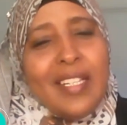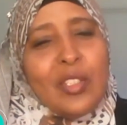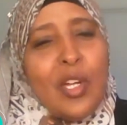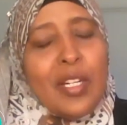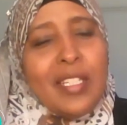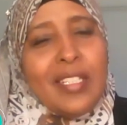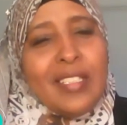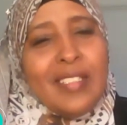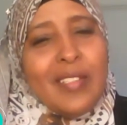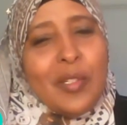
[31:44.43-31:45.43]

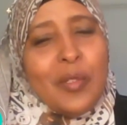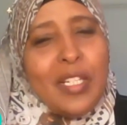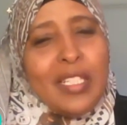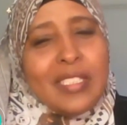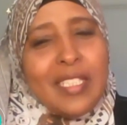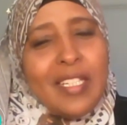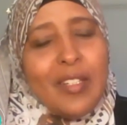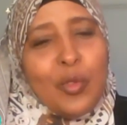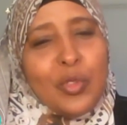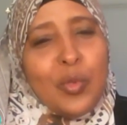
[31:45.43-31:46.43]
talking,
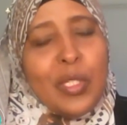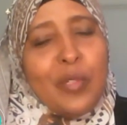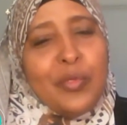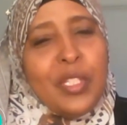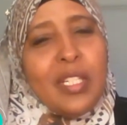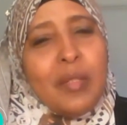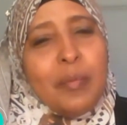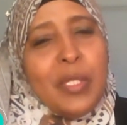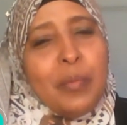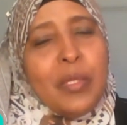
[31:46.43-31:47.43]
to one of the
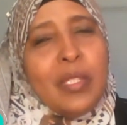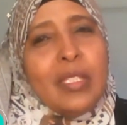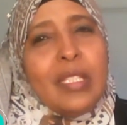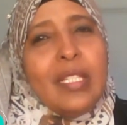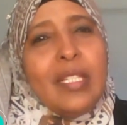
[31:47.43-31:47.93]
people,